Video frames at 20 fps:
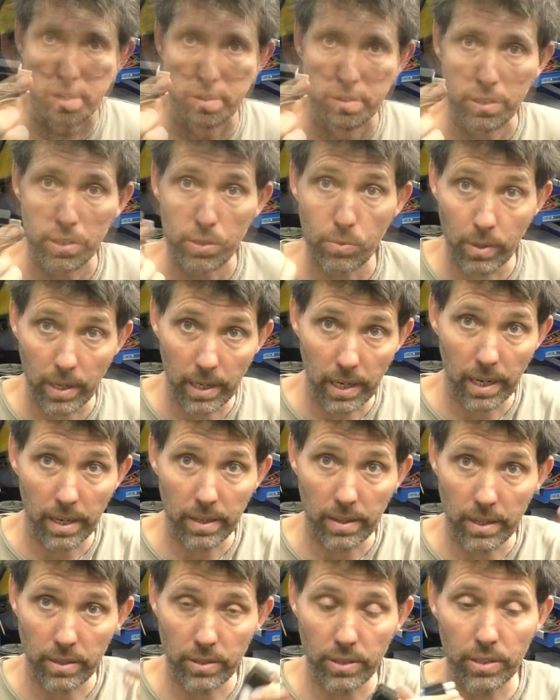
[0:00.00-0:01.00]
This relay
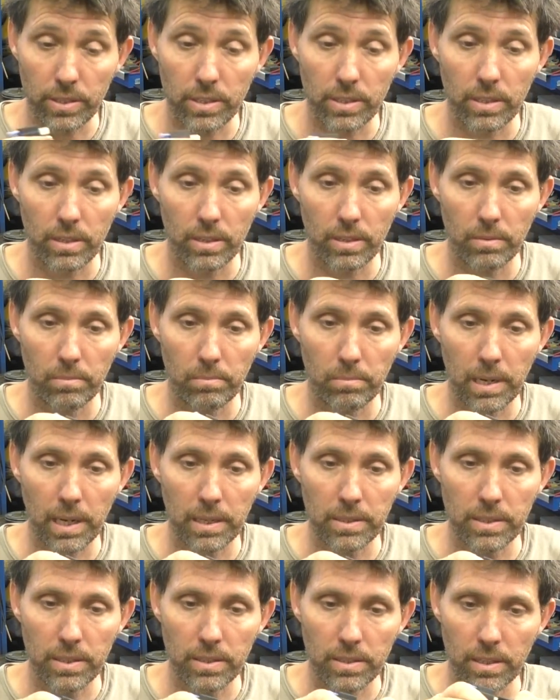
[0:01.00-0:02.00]
then just
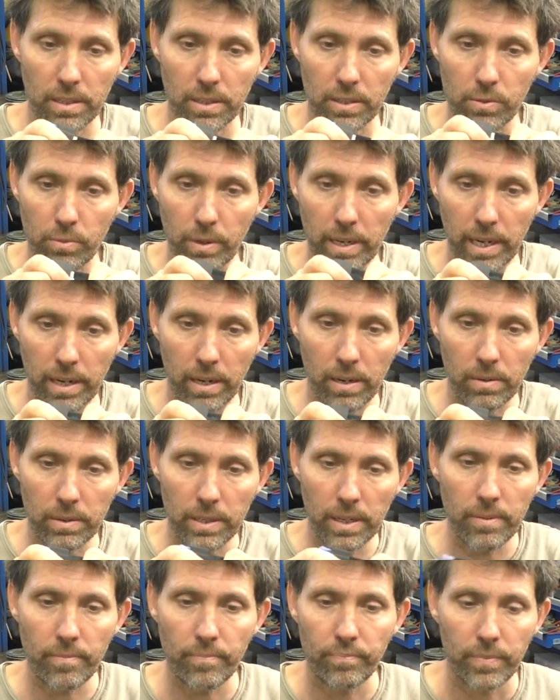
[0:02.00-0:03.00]
plugs into this relay
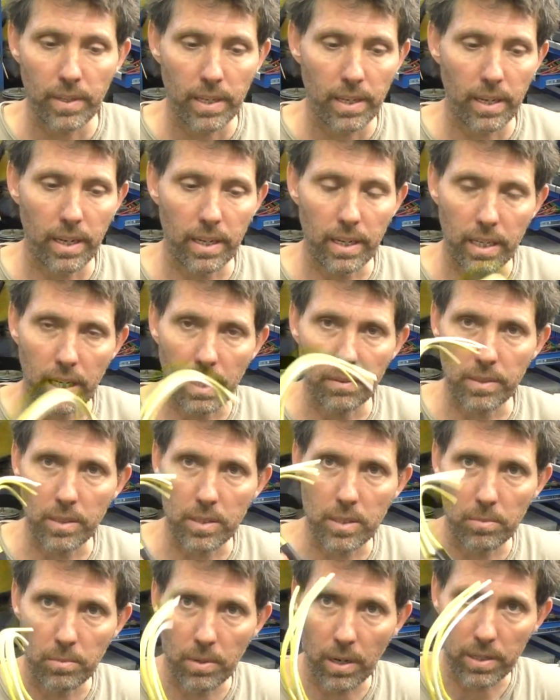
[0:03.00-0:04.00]
holder, and it gives
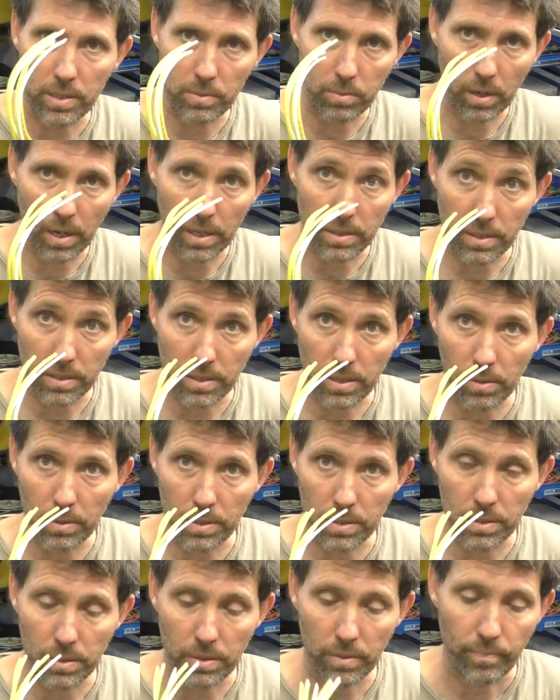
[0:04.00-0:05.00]
us some nice wires to
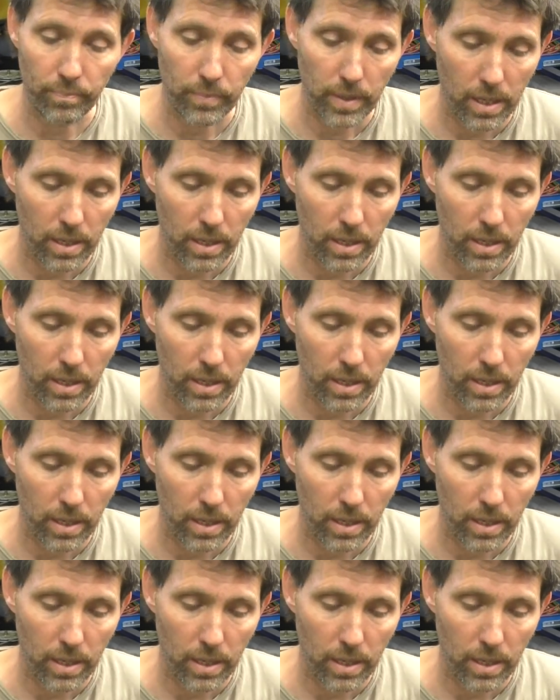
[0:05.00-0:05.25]
solder to.